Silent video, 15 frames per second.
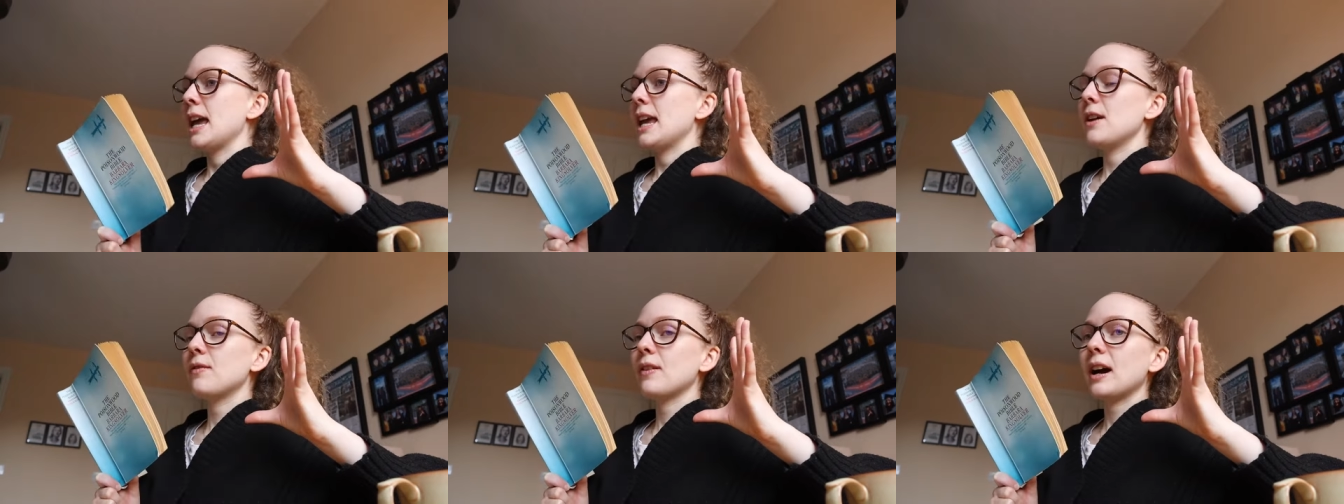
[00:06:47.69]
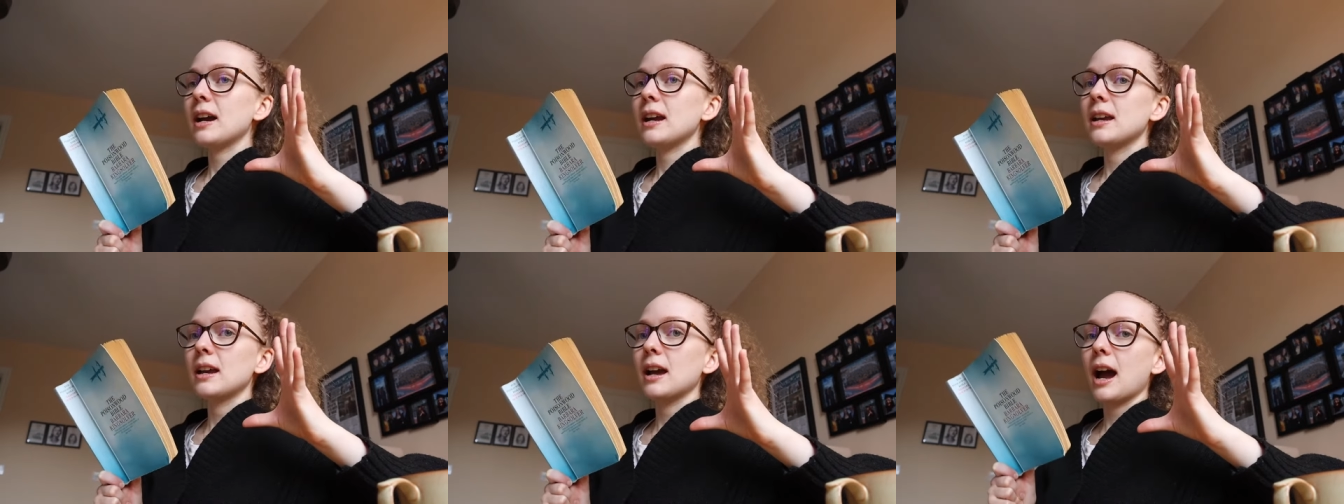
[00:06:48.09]
If
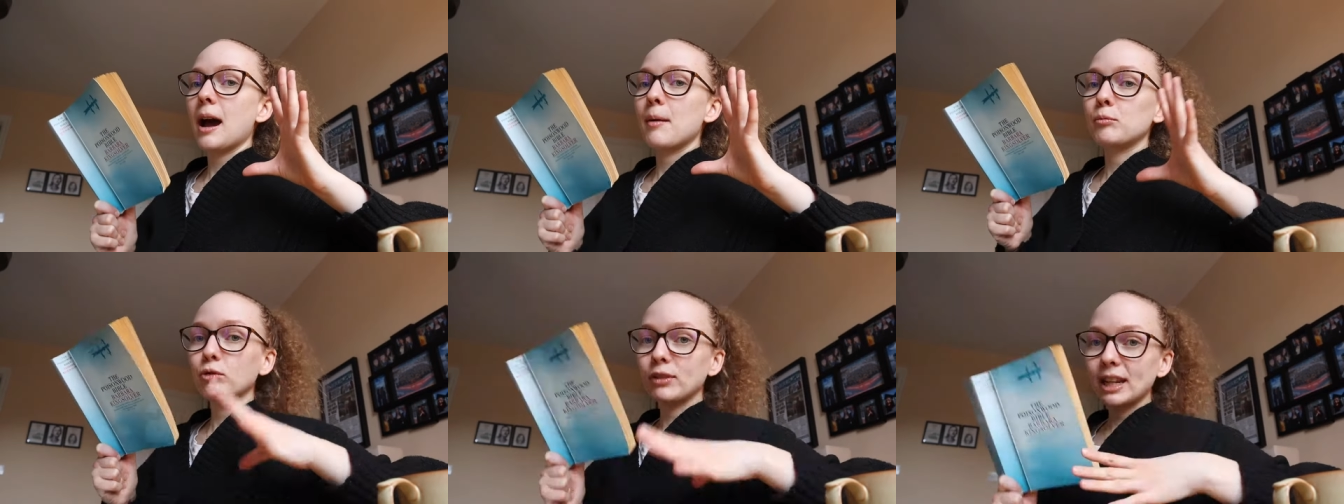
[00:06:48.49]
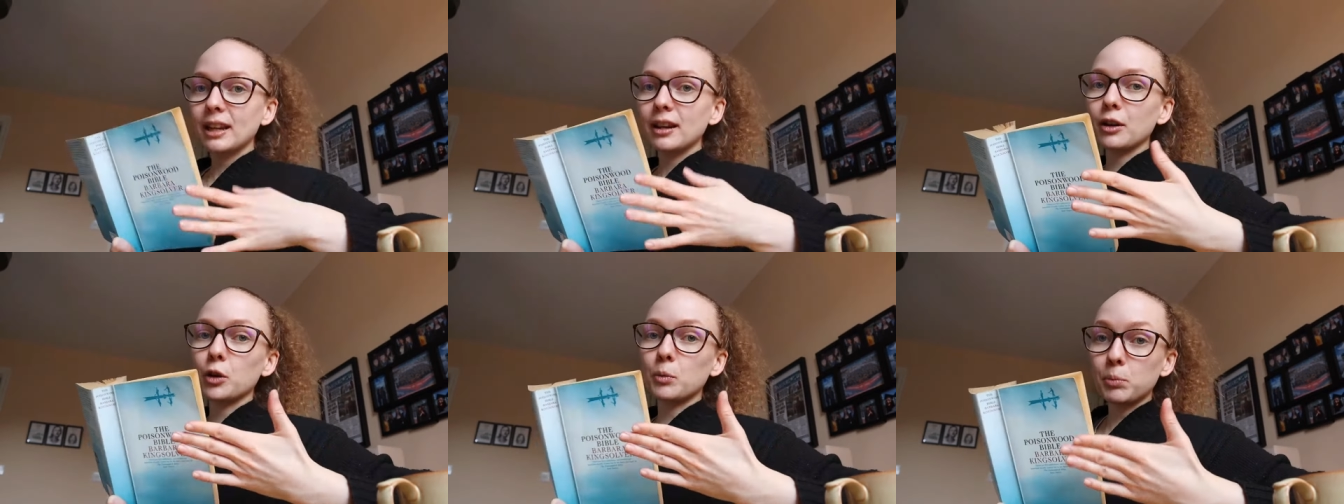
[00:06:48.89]
I am
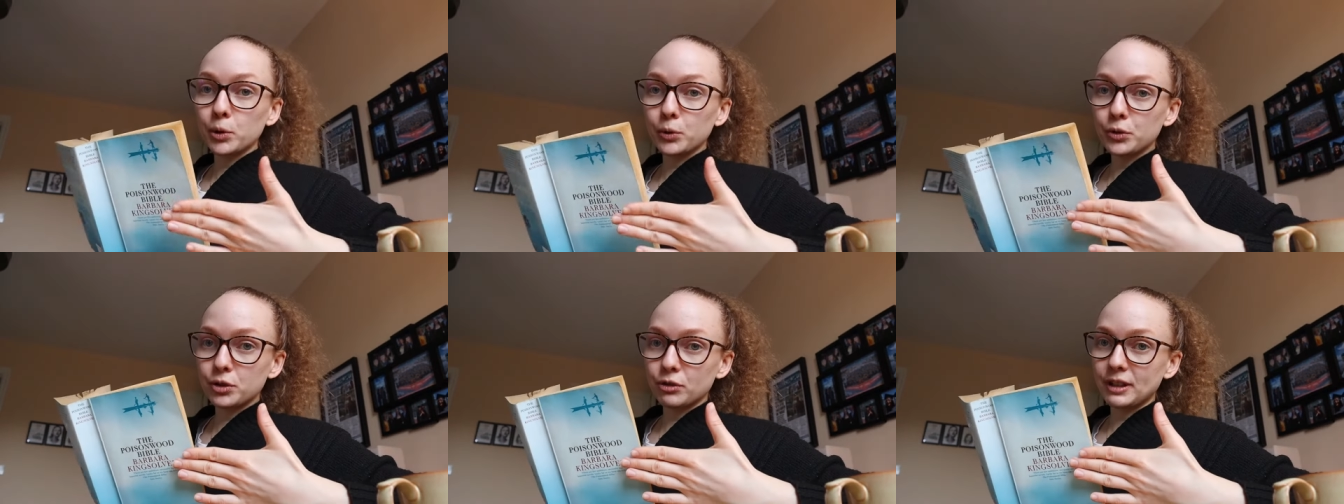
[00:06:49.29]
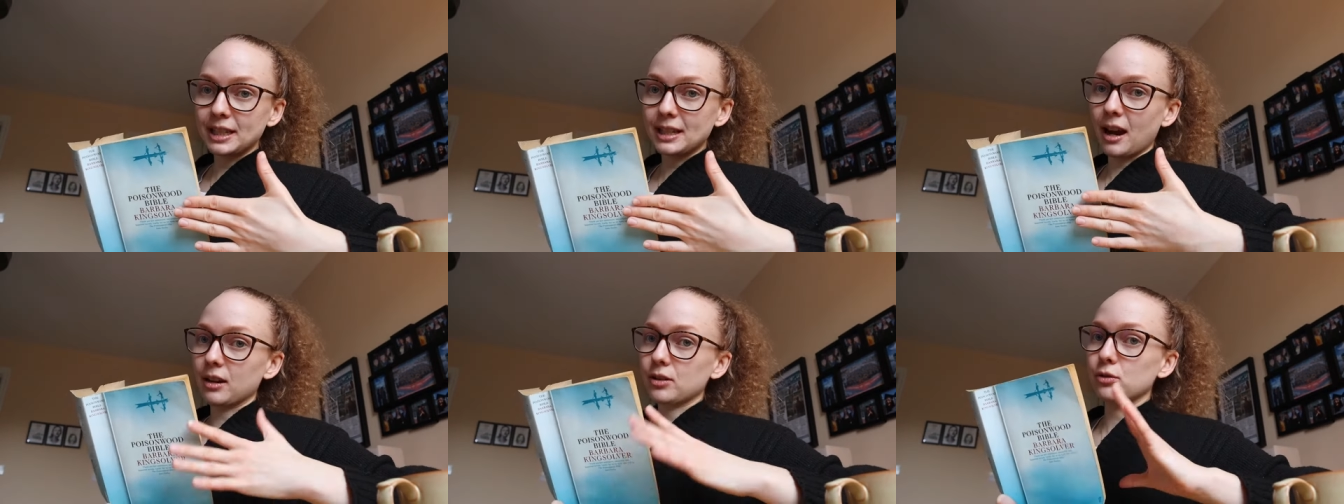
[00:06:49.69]
reading a compulsory
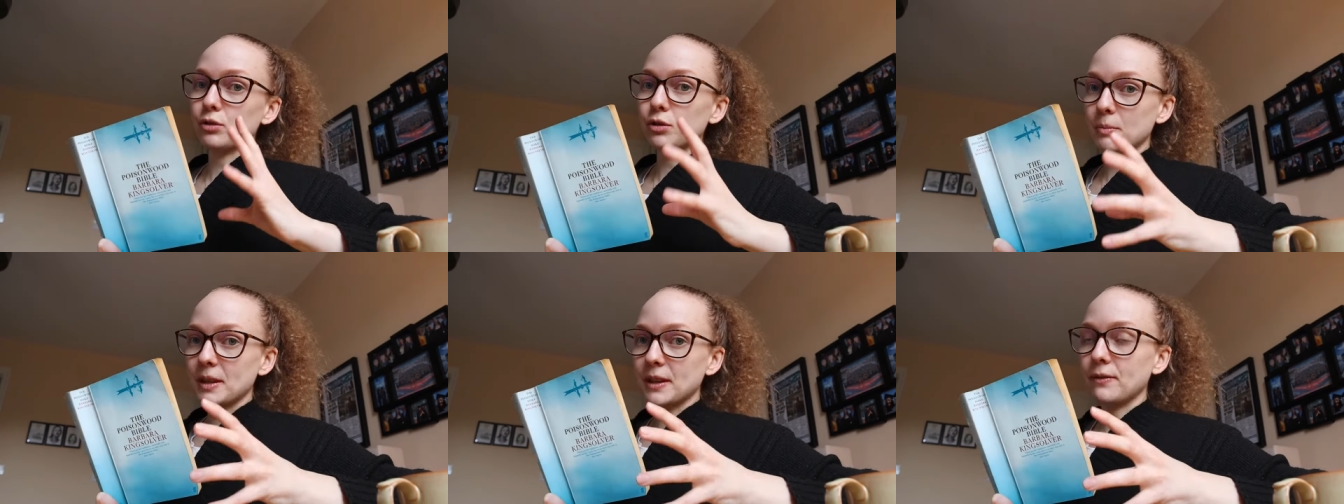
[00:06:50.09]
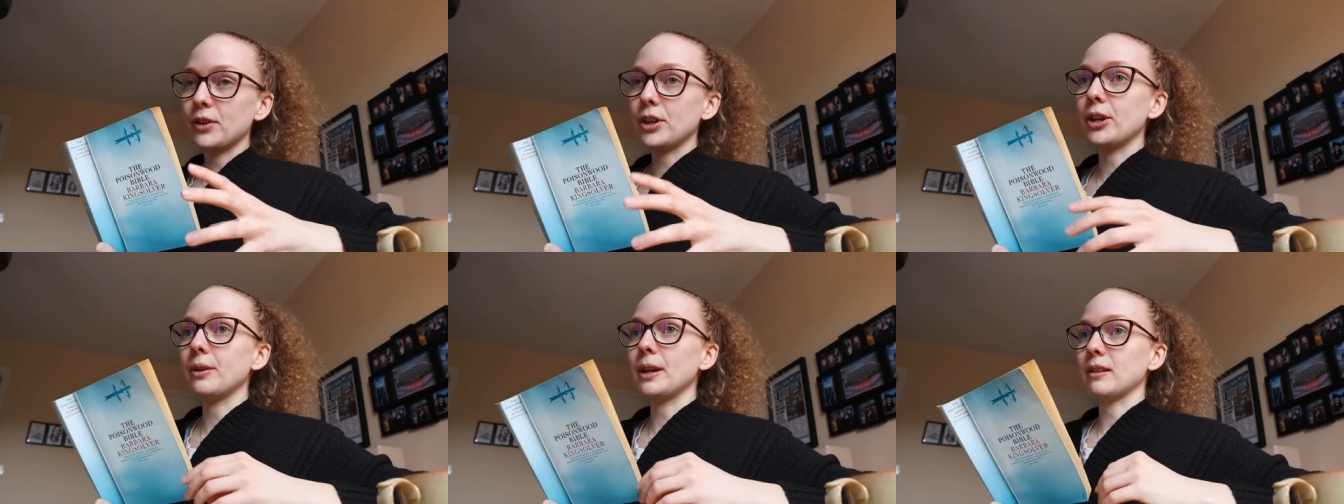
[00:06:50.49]
text or something for
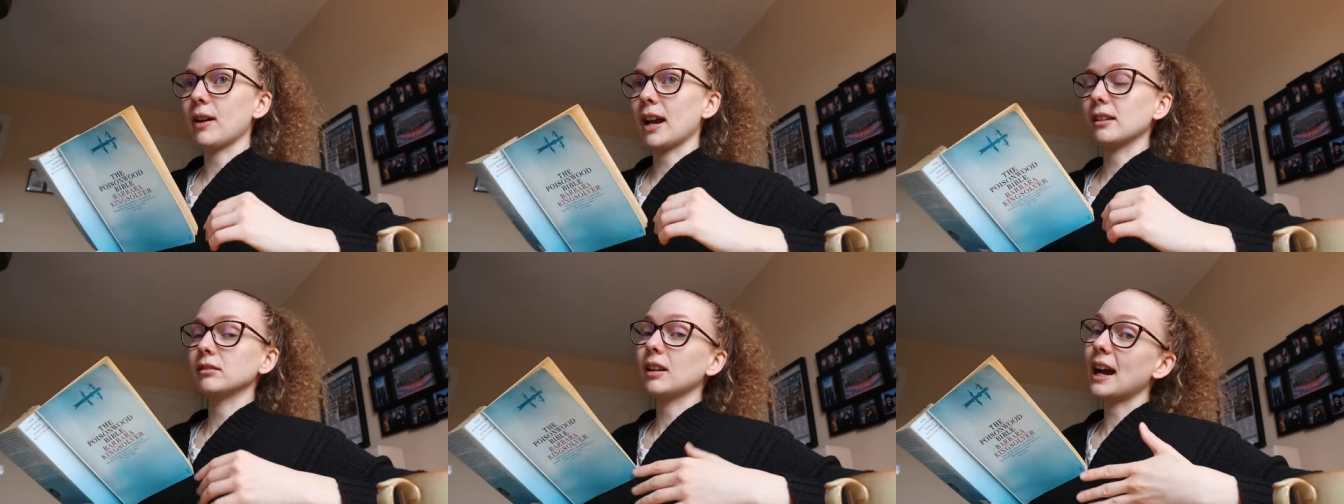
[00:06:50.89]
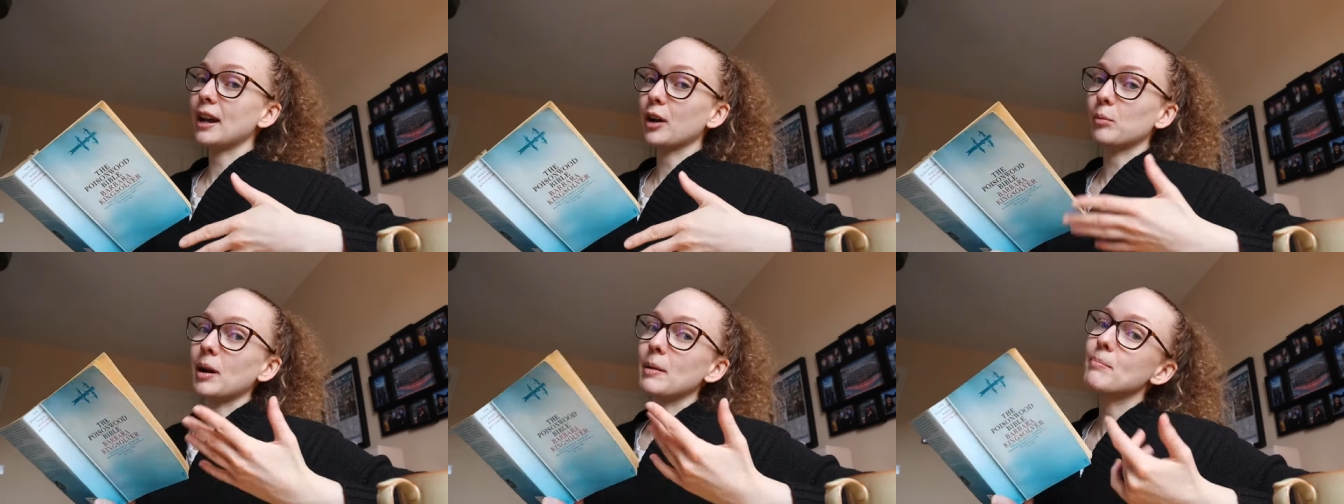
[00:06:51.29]
uni, like
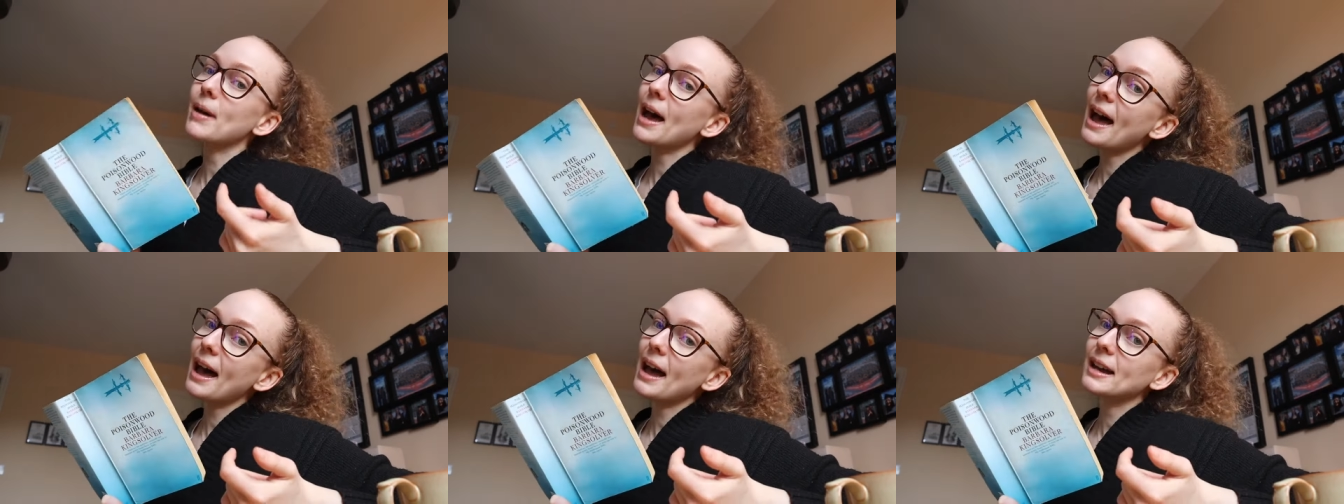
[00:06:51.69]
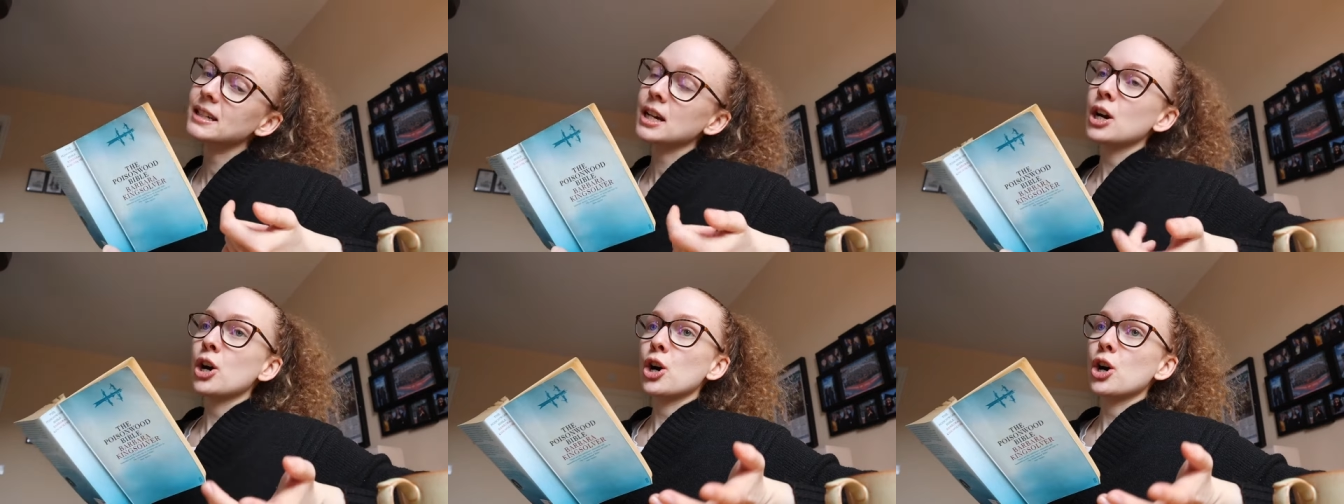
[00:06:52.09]
lying on my bed